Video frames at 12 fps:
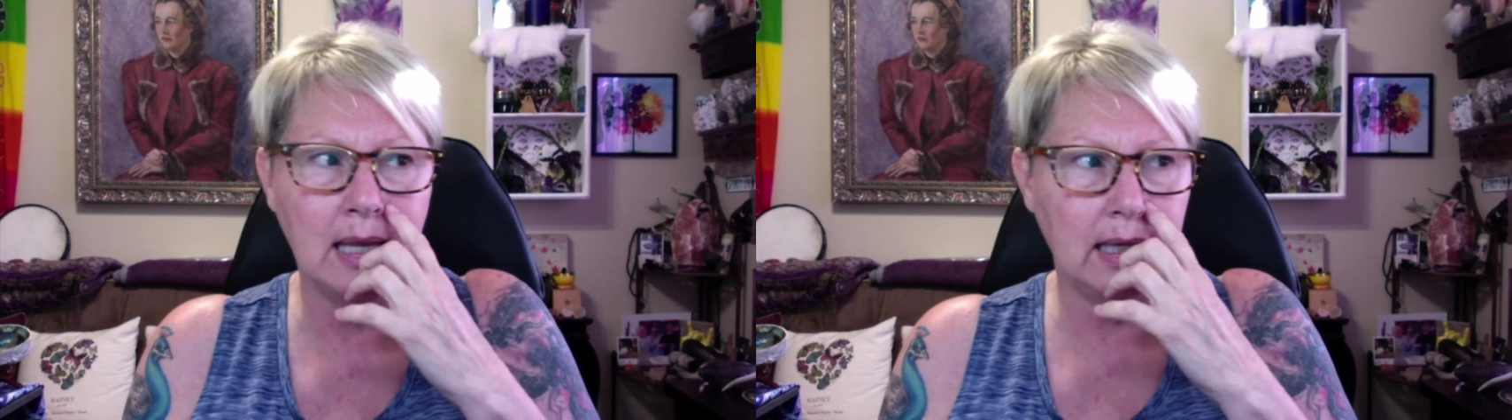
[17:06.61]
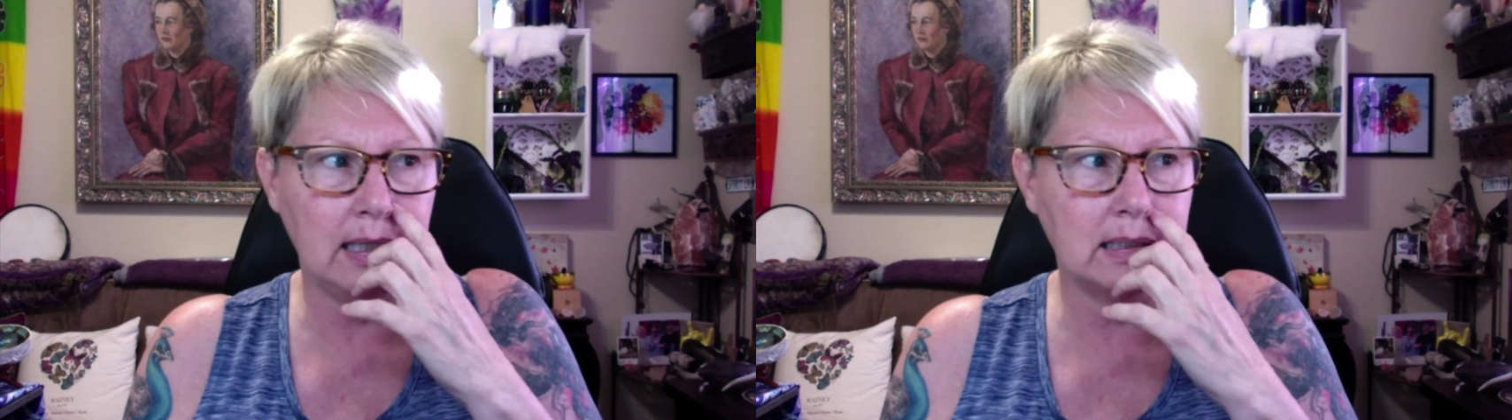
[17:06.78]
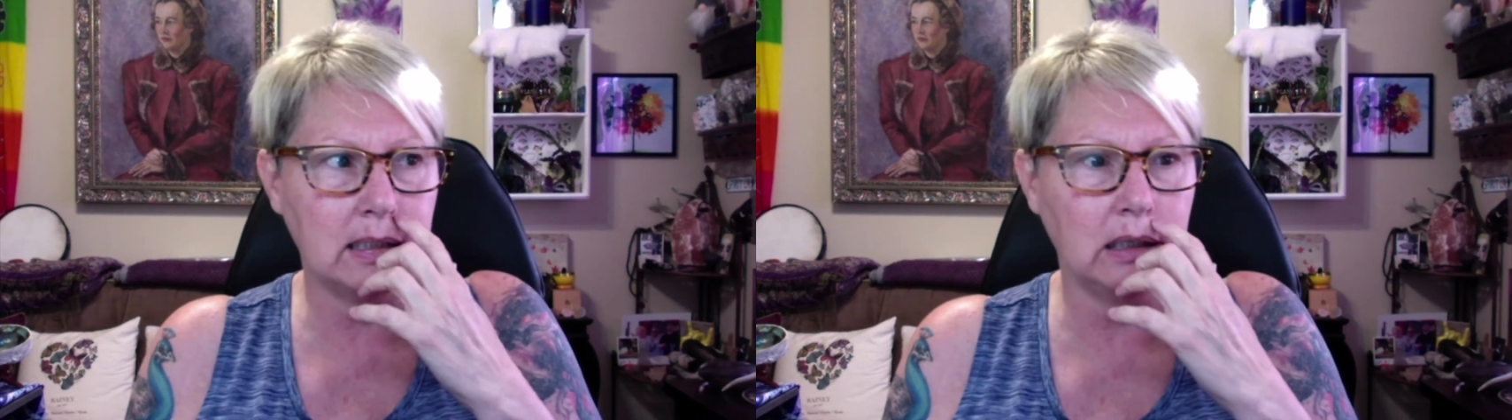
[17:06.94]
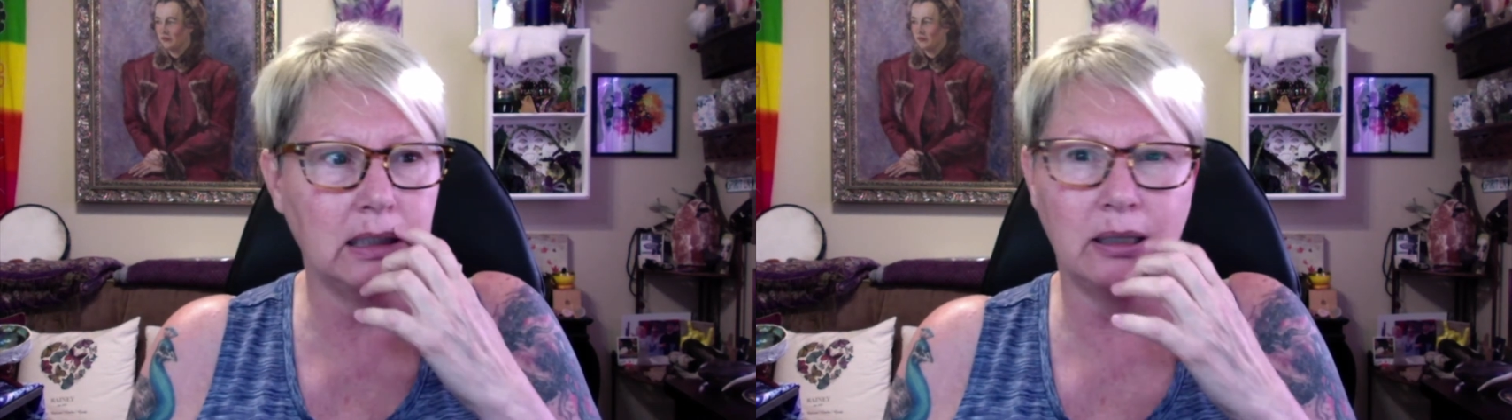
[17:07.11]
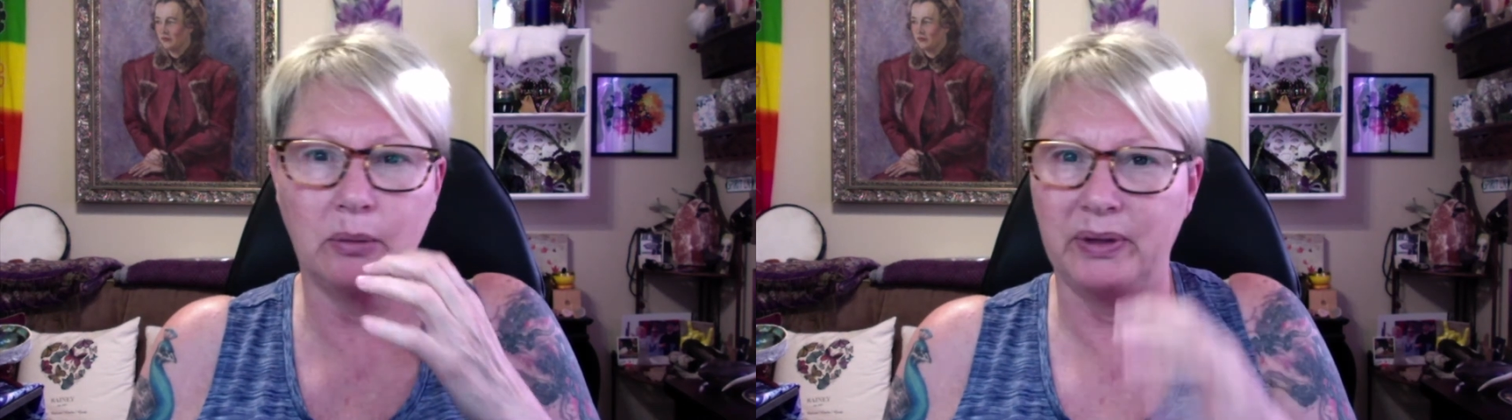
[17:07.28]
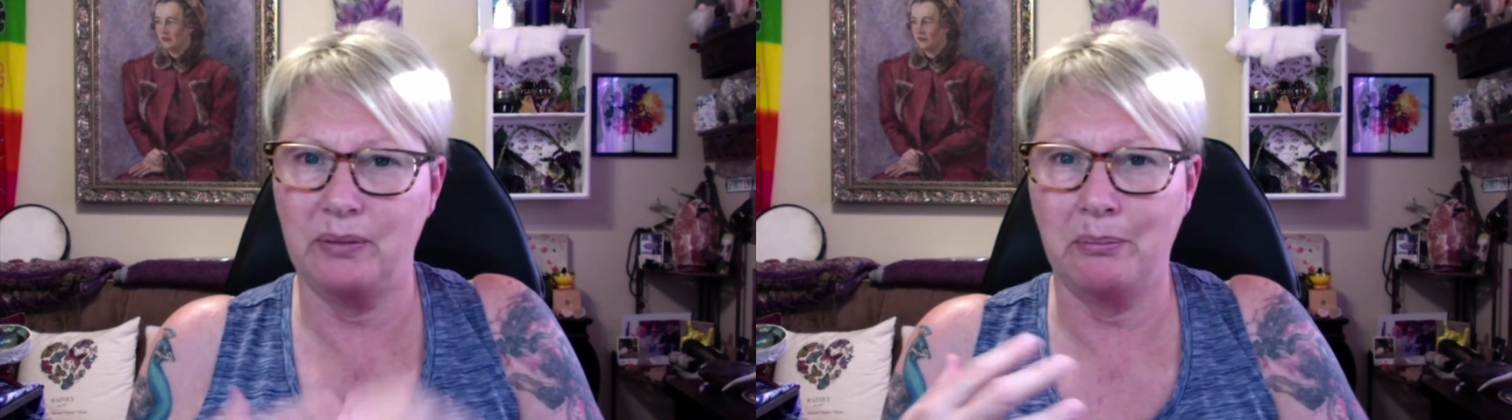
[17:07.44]
is a
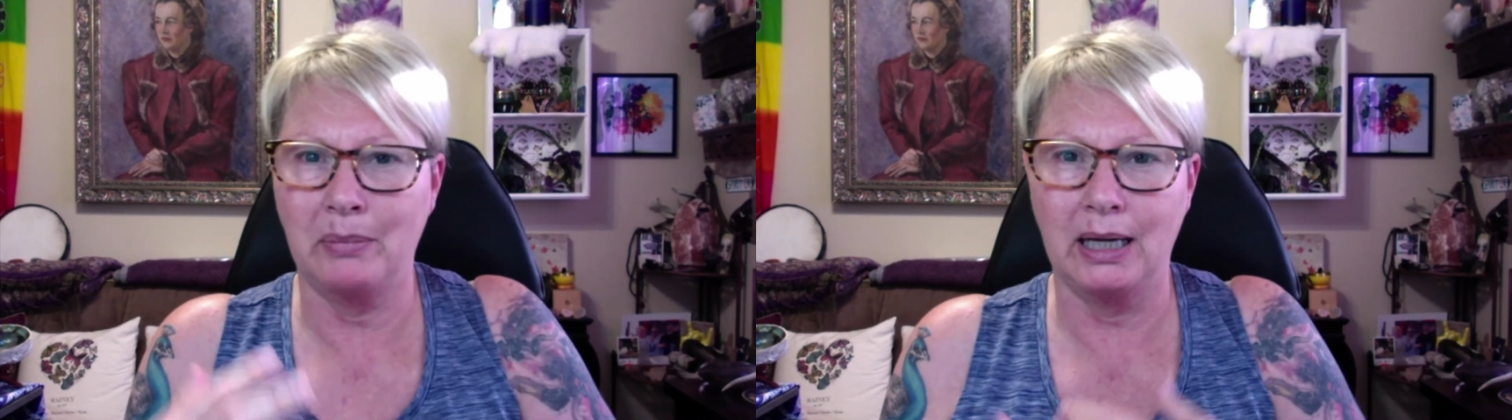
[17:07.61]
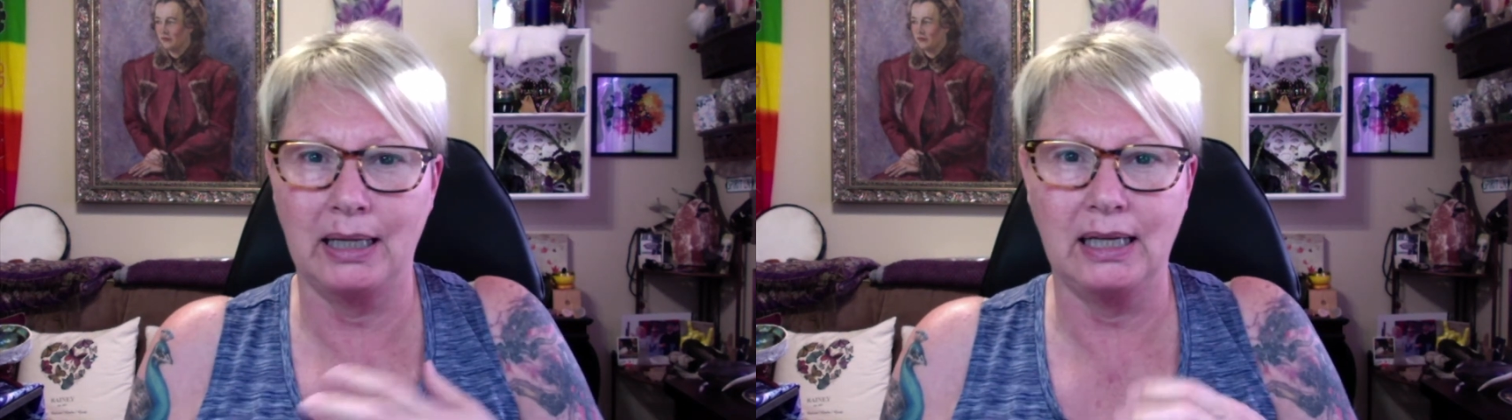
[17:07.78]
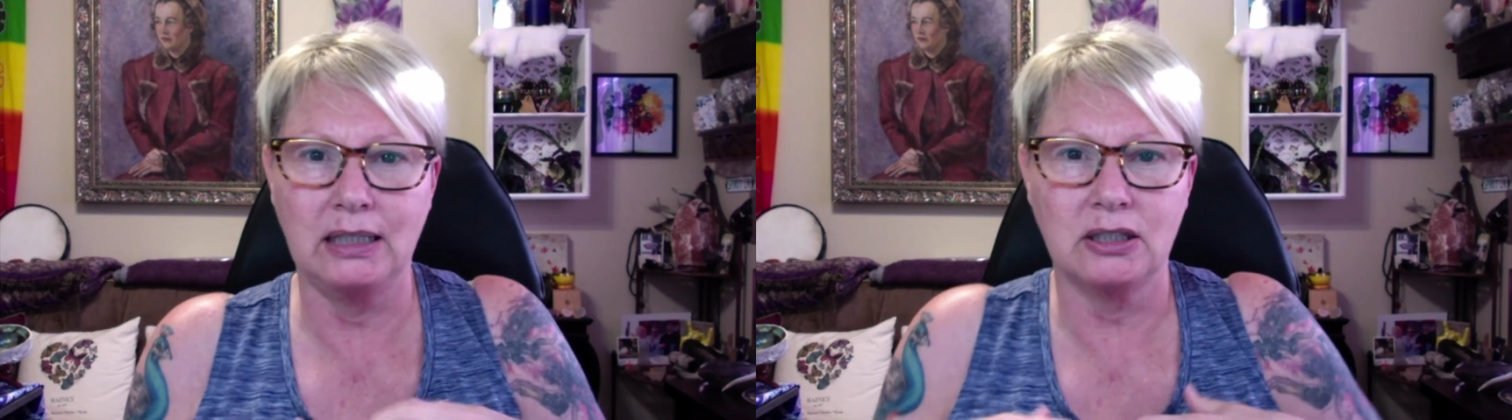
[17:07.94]
little bit muddy,